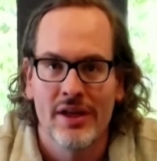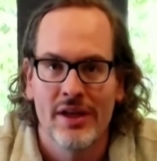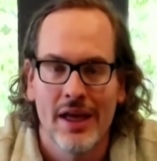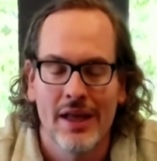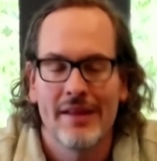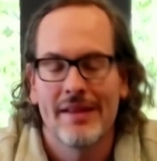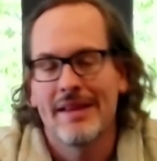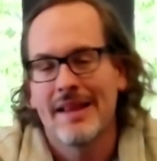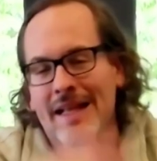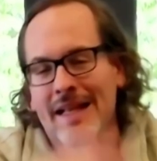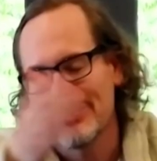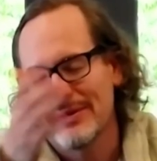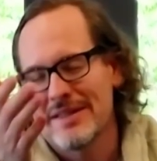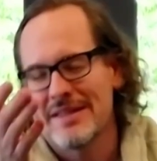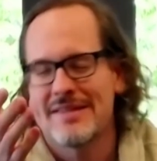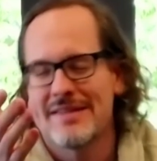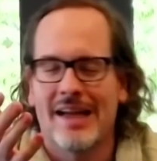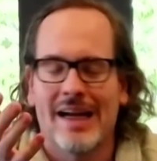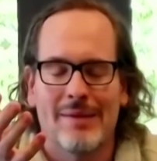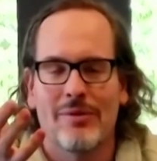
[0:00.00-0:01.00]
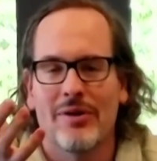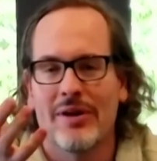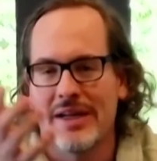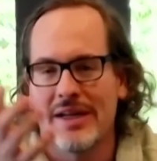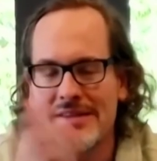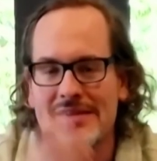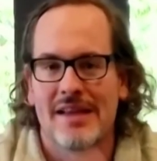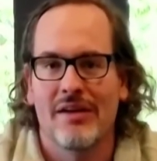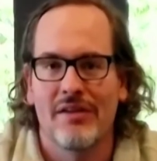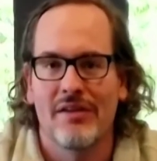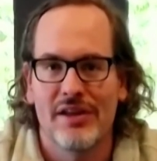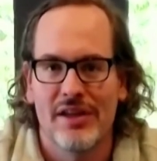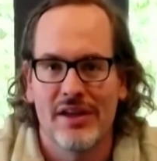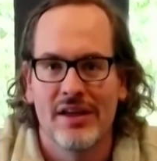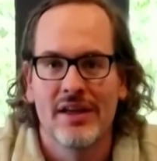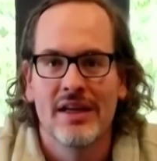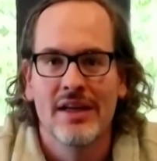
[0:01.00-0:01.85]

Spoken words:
and that's what the stock market's telling you.